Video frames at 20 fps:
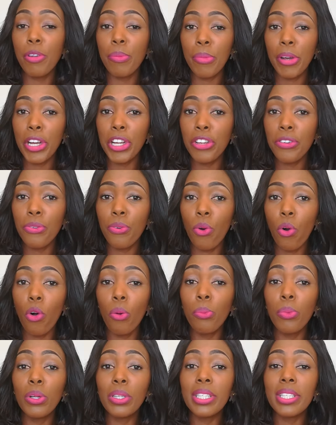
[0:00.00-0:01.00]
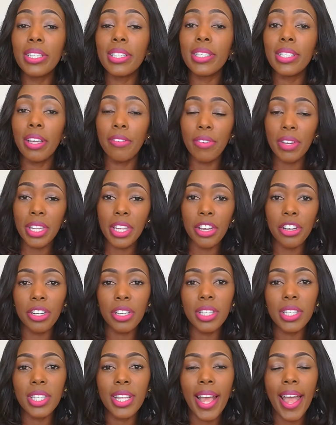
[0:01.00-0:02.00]
been married for almost 7
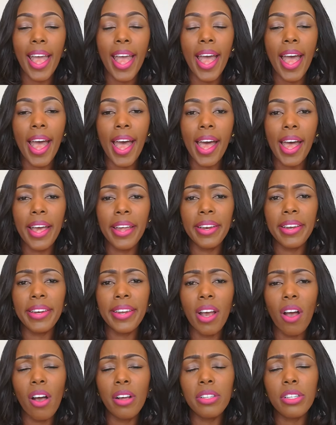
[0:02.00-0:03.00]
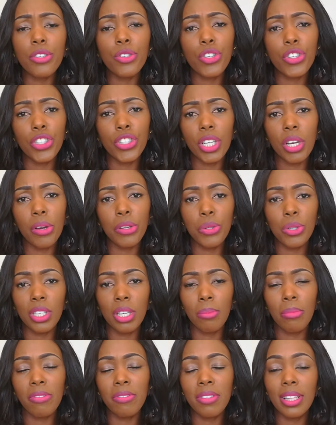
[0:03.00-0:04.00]
years, and I wanted to share with you
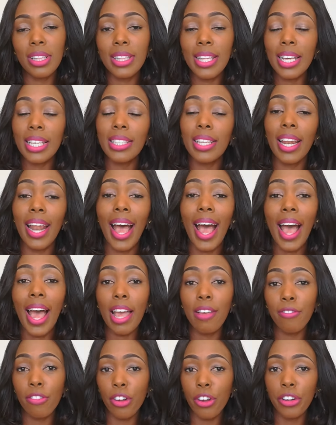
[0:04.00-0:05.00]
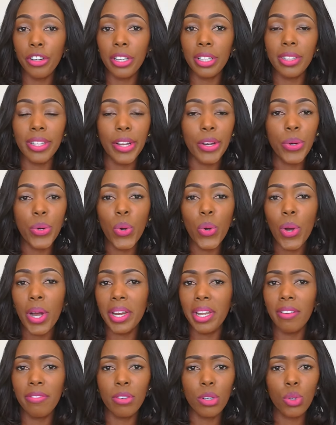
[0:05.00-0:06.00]
some of the things that I've learned that no
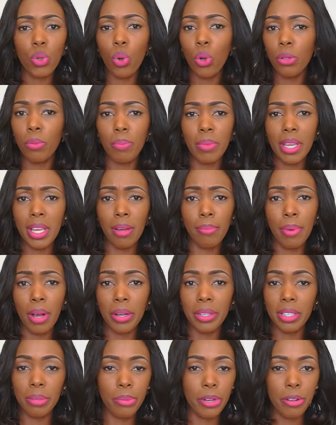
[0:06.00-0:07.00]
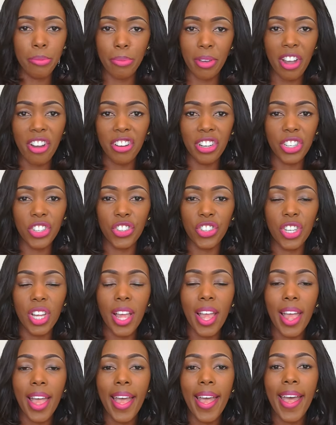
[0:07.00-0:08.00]
one ever told me about marriage.
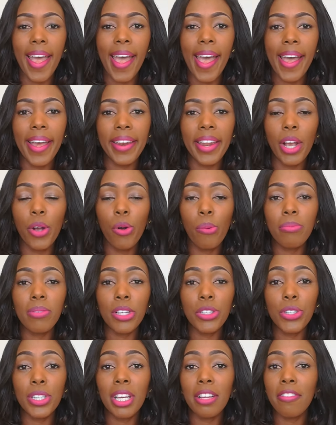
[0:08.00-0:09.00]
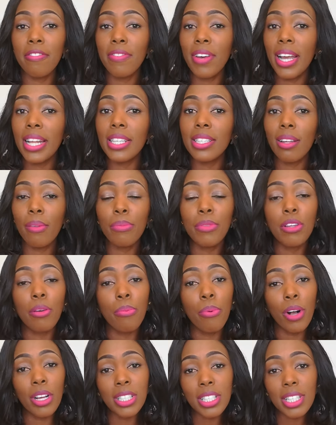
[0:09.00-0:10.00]
And I hope that you can find something
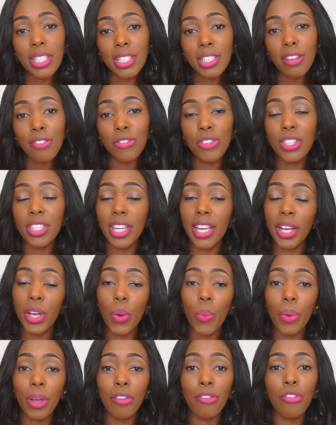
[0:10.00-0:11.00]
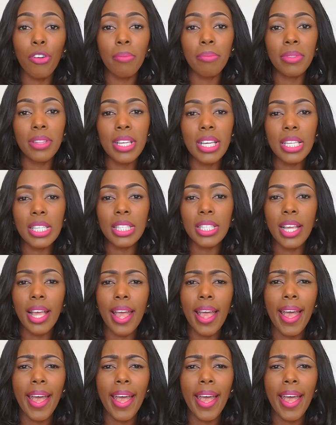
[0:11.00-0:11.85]
positive to take away from this